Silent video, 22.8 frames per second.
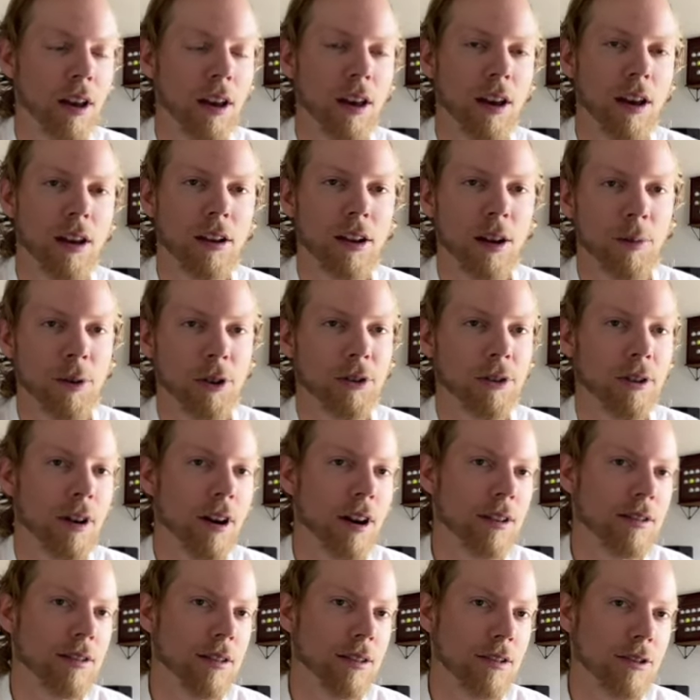come
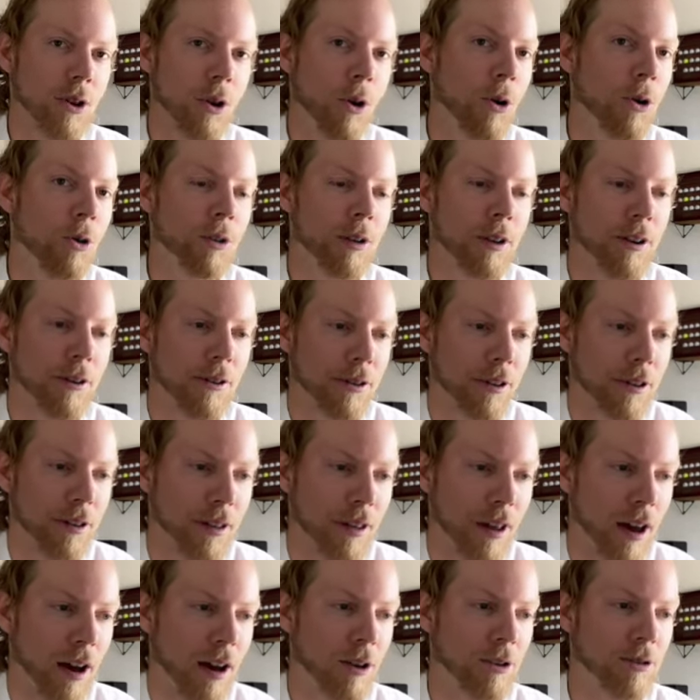across as
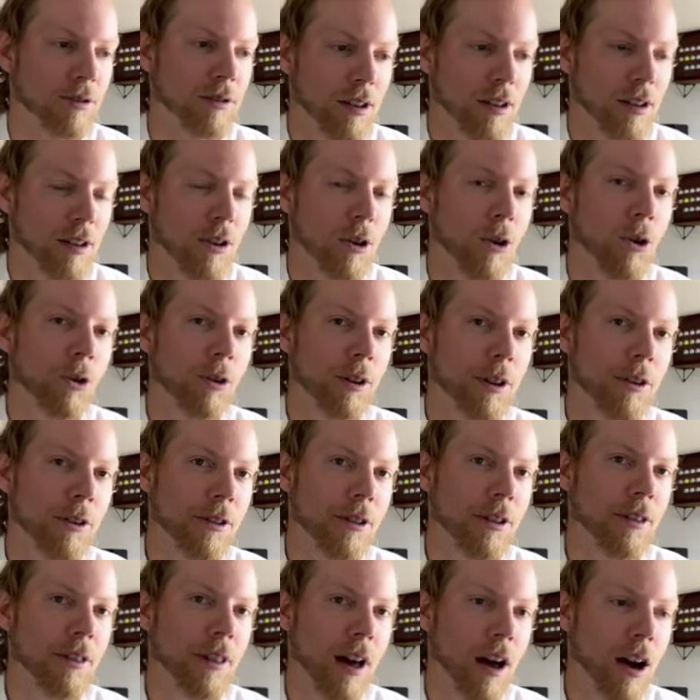holier-than-thou.
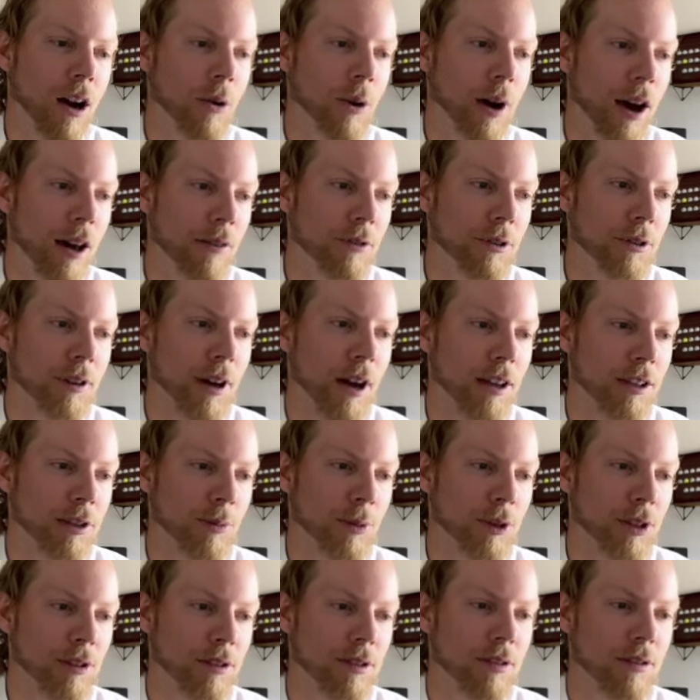Holier-than-thou
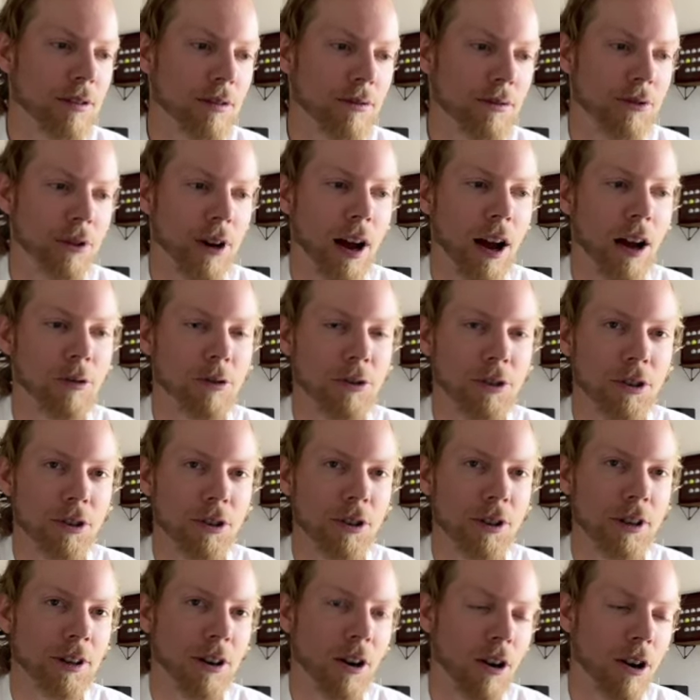advertisements for how good
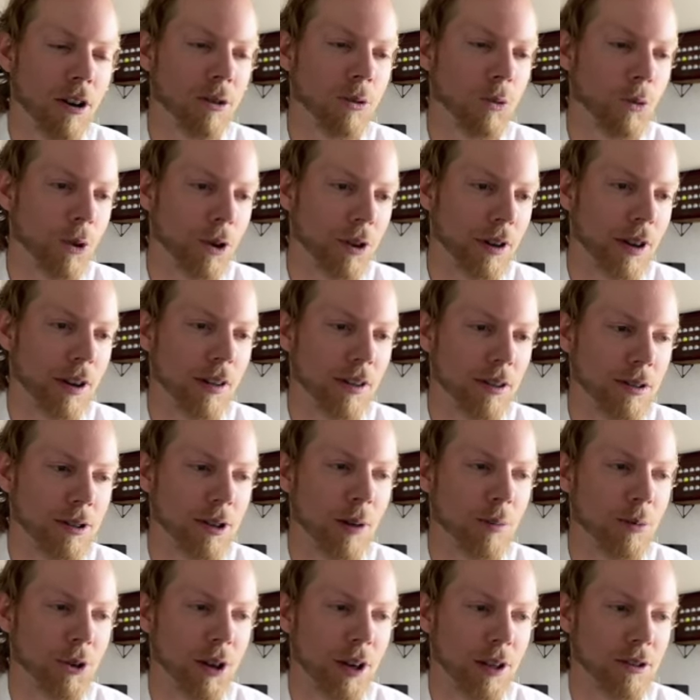and hard-working the
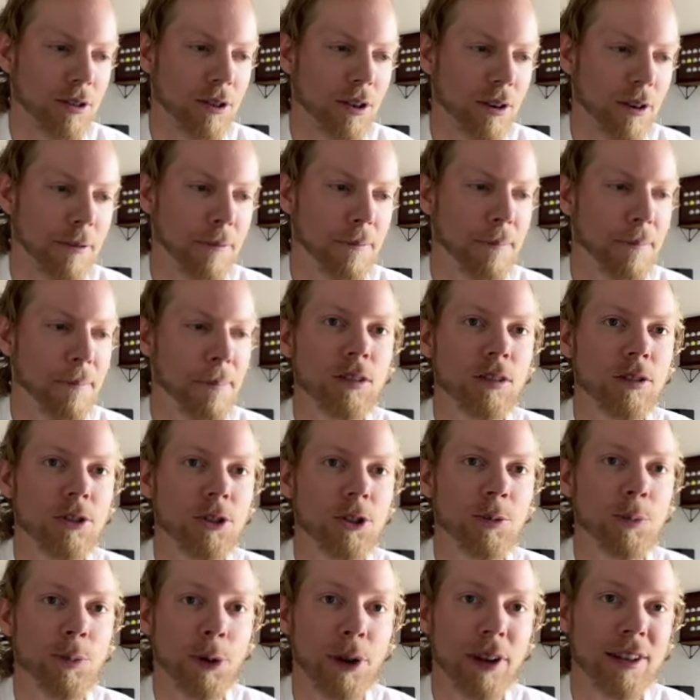subjects are.
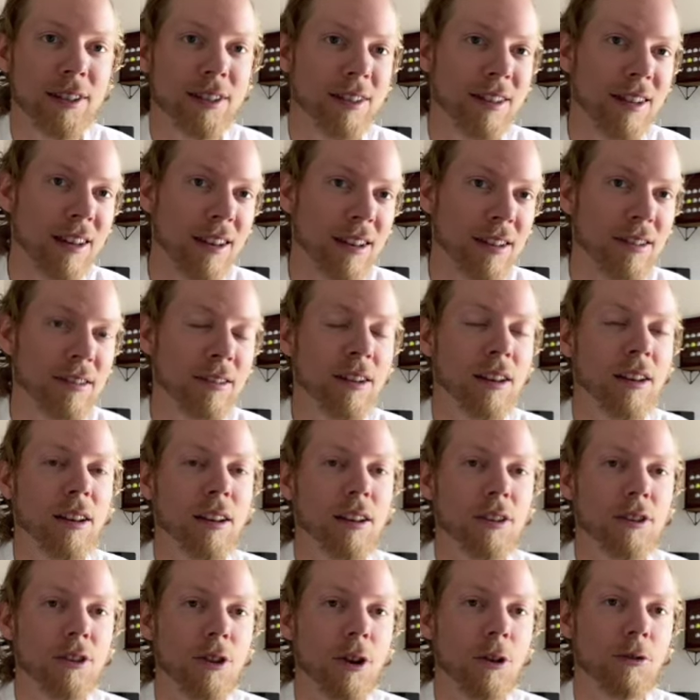Springsteen,
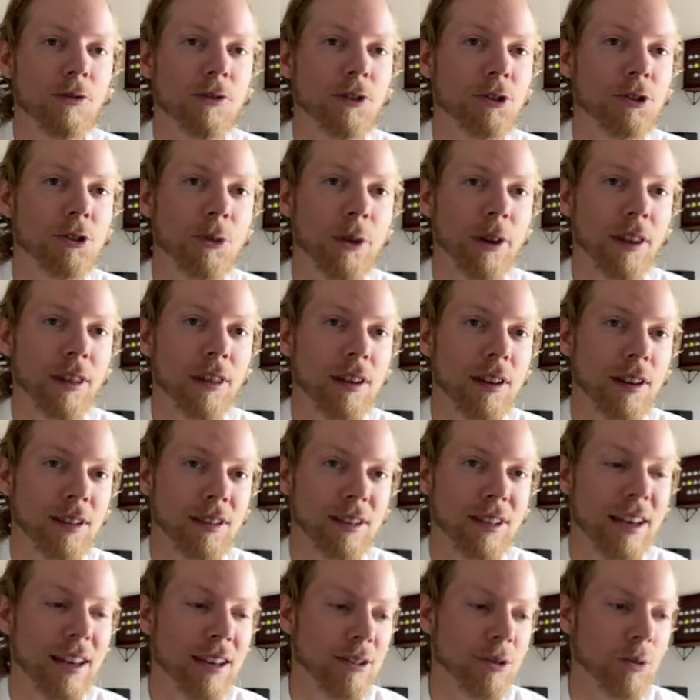known for doing things
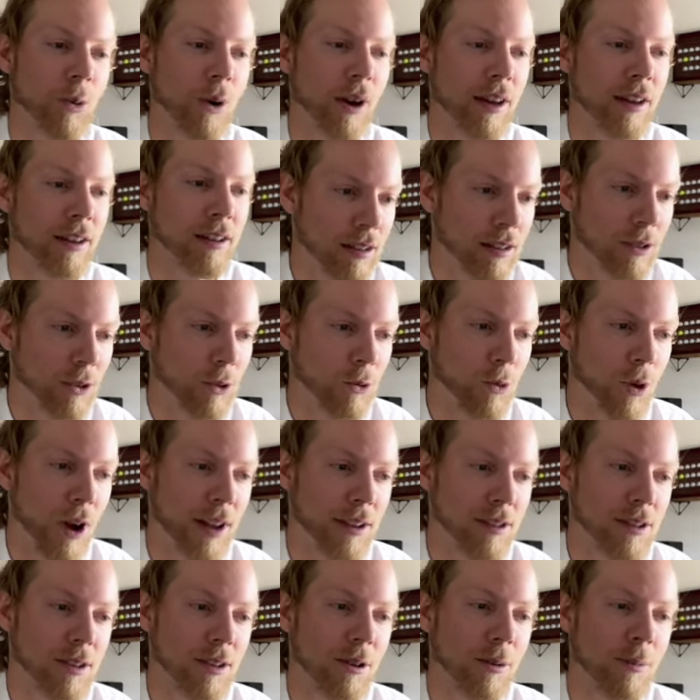his way, writes
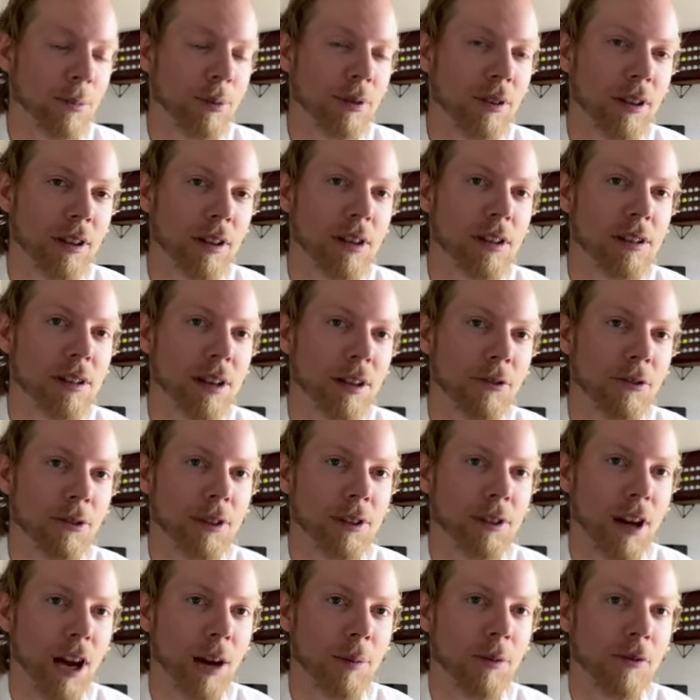a completely different
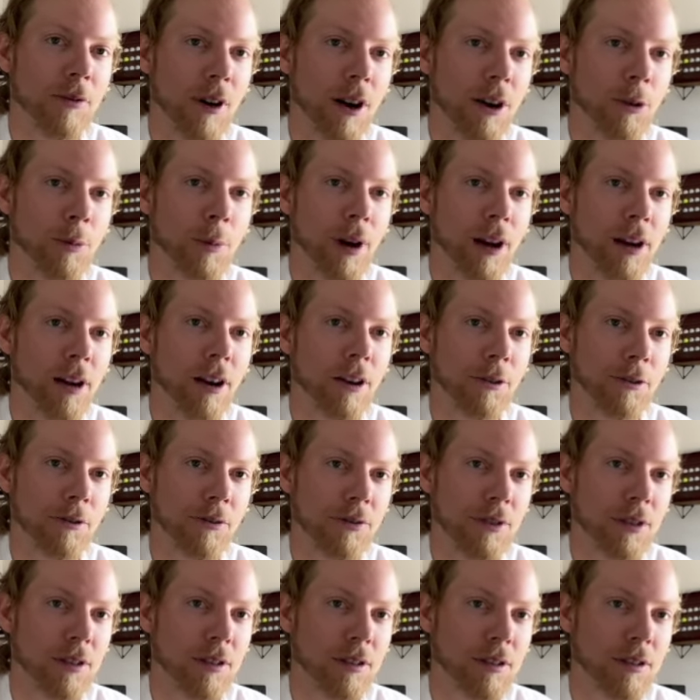type of autobiography.